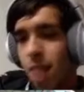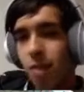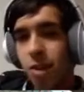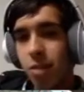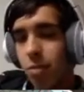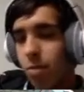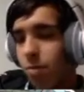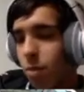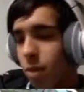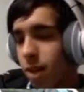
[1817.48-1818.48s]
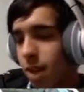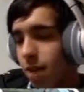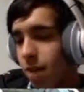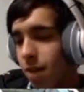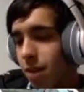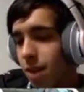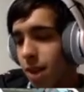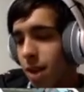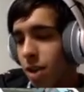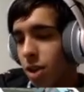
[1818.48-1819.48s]
vents and put 4 heat vents in
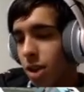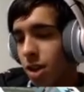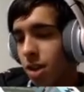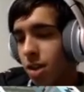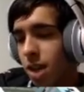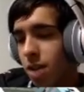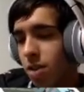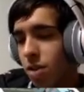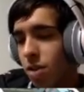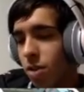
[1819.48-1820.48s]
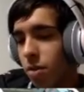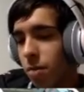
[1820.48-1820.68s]
each condenser